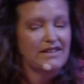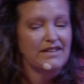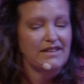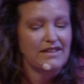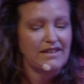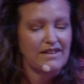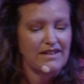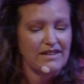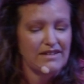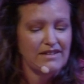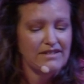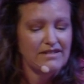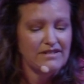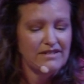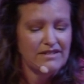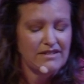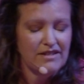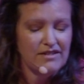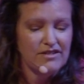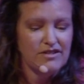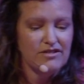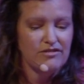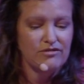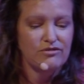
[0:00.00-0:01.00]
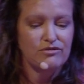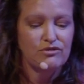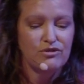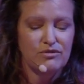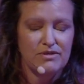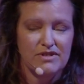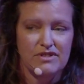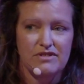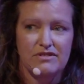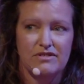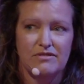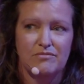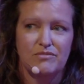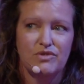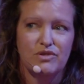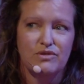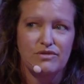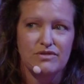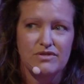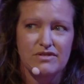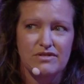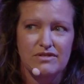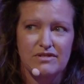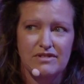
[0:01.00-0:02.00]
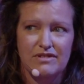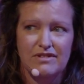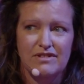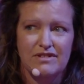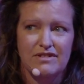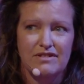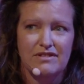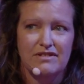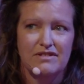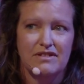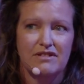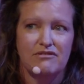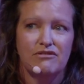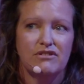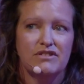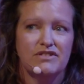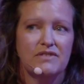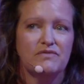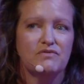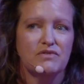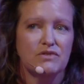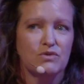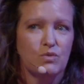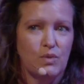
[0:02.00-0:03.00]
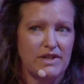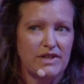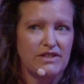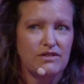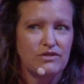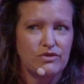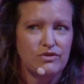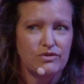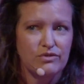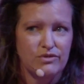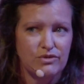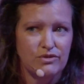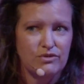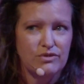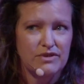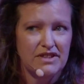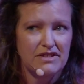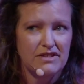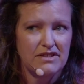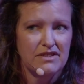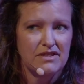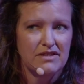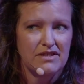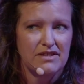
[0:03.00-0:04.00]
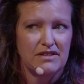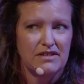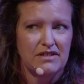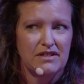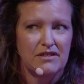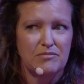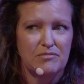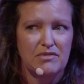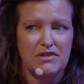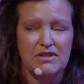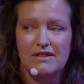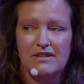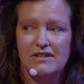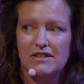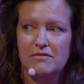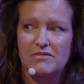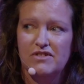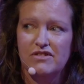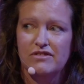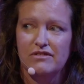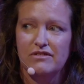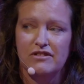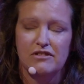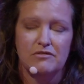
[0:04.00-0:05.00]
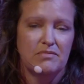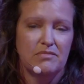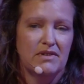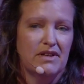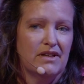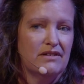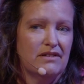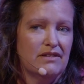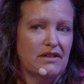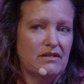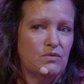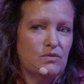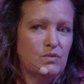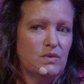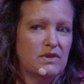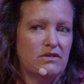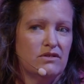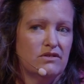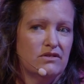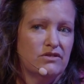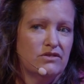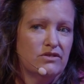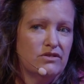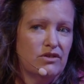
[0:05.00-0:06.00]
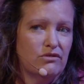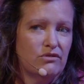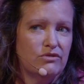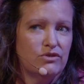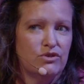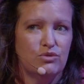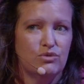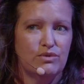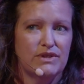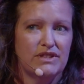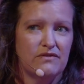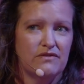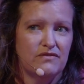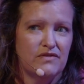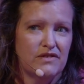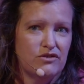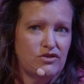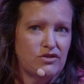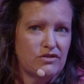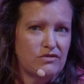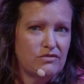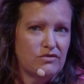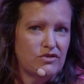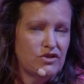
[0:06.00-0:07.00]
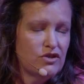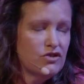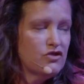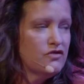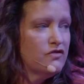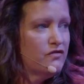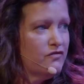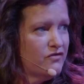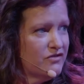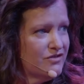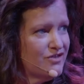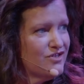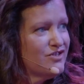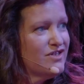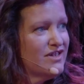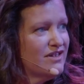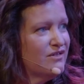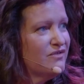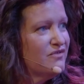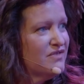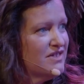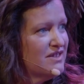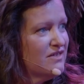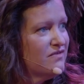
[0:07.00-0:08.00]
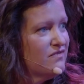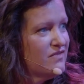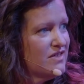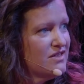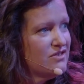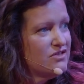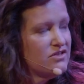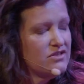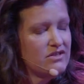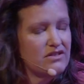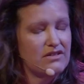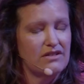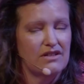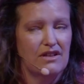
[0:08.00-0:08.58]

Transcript: Yeah, that's a good question because there are different ways to do that. But let me start by that we don't do innovation just for the sake of innovation.